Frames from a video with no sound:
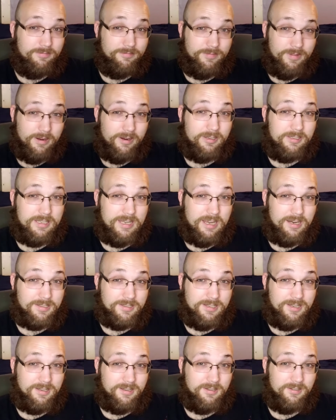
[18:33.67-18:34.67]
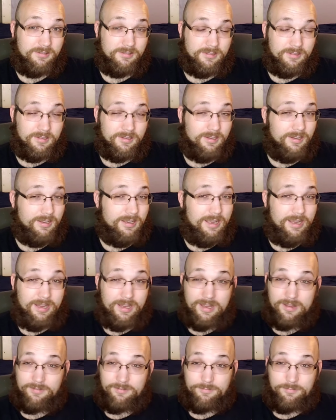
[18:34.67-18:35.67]
Very toxic. I
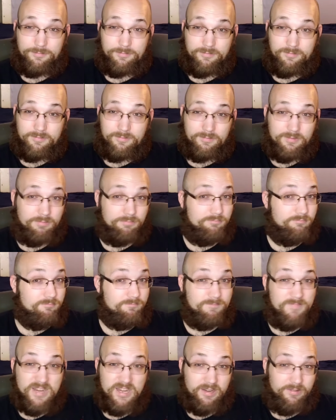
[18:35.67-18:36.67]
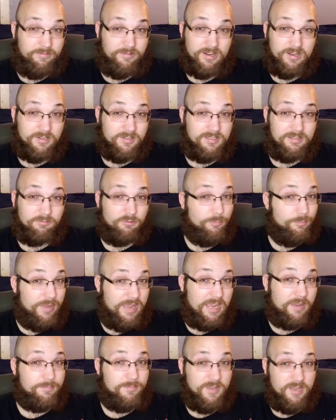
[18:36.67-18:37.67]
have many friends that will
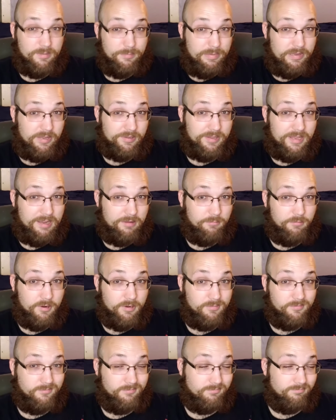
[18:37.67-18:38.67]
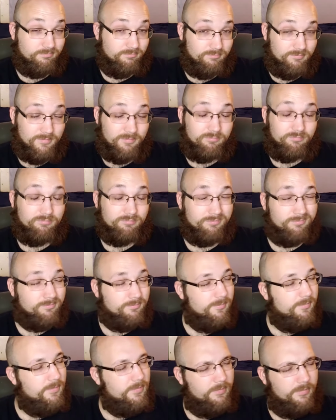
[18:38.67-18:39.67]
back me up on that one.
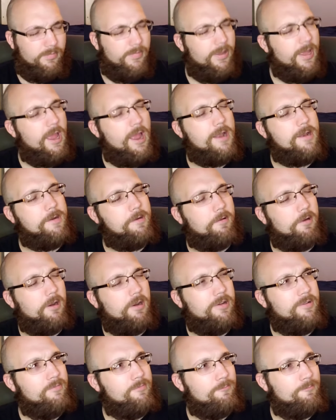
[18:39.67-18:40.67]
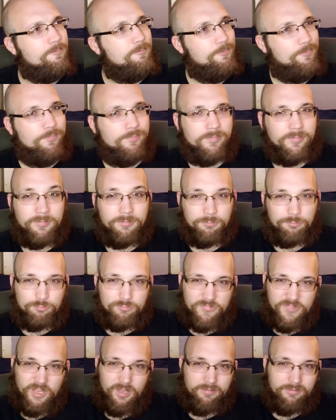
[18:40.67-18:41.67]
Anyway,
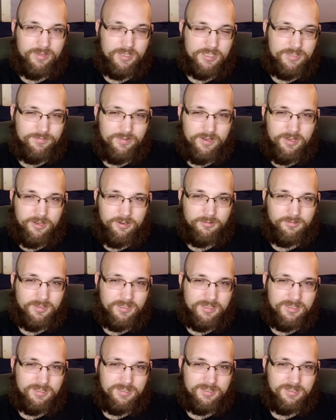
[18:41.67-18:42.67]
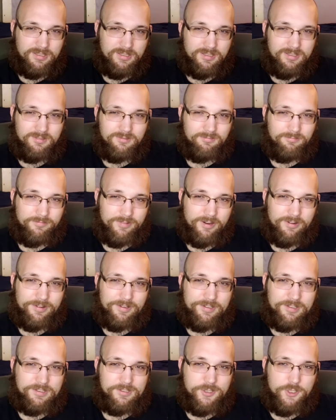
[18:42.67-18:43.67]
if this video was
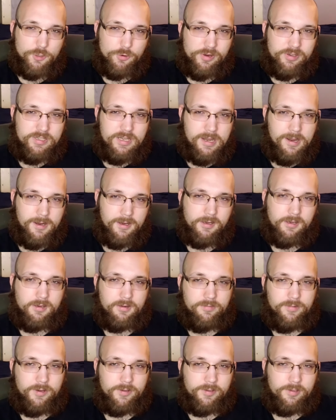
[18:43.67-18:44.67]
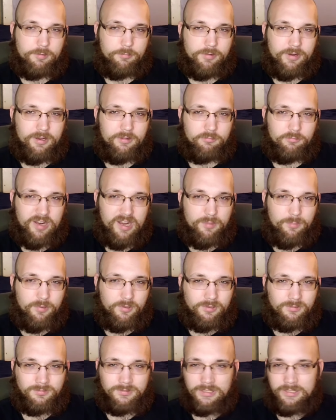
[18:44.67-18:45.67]
very disjointed and a very weird
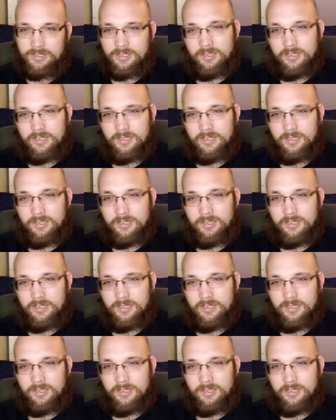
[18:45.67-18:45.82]
ramble,